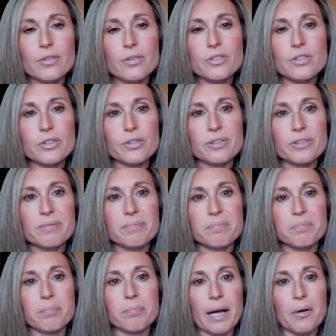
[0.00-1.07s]
Those are
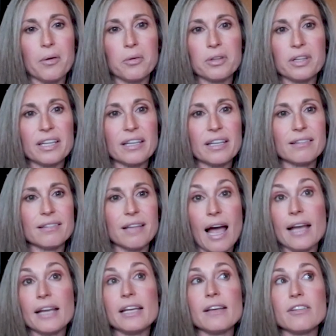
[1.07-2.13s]
my only,
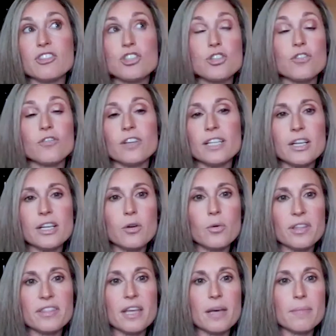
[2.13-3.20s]
I shoot video
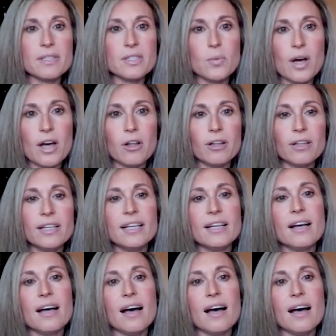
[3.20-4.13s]
with them as well.